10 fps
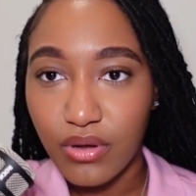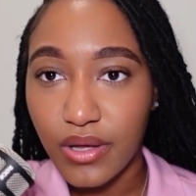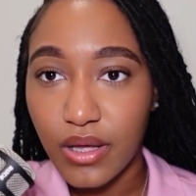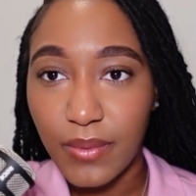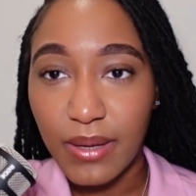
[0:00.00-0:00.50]

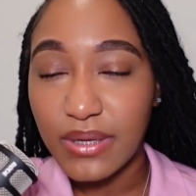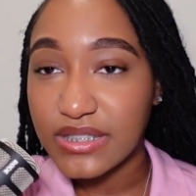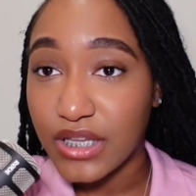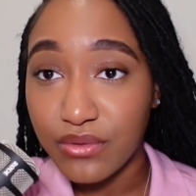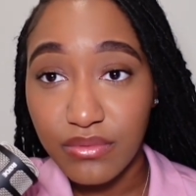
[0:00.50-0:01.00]
I'm not
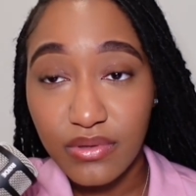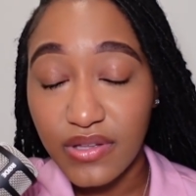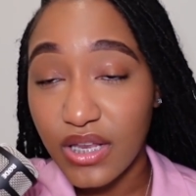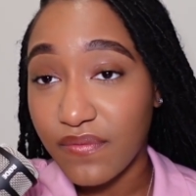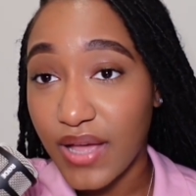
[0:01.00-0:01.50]
saying you
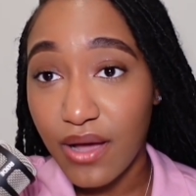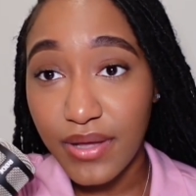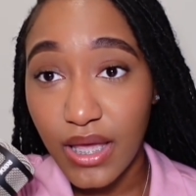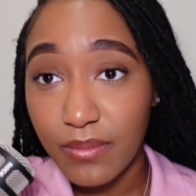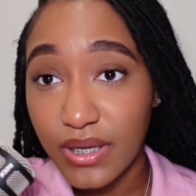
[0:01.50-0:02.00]
get a file
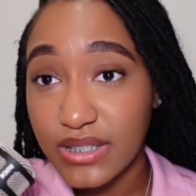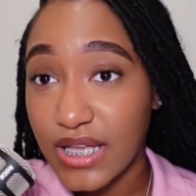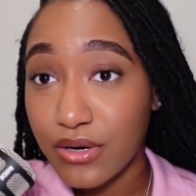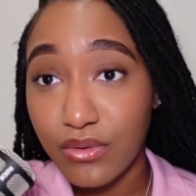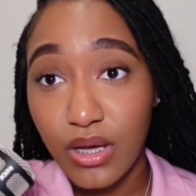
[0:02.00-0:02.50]
cabinet because
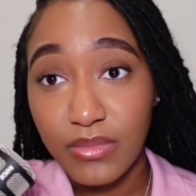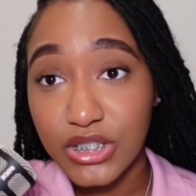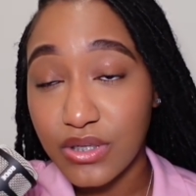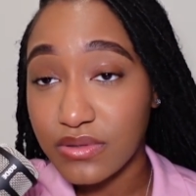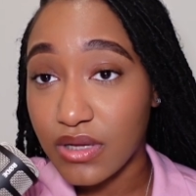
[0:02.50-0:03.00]
I don't know how much
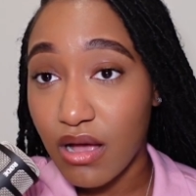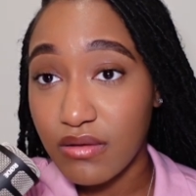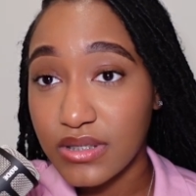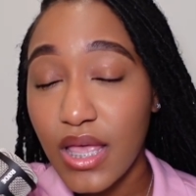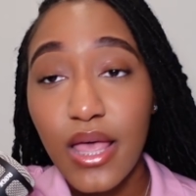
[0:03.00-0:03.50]
those cost,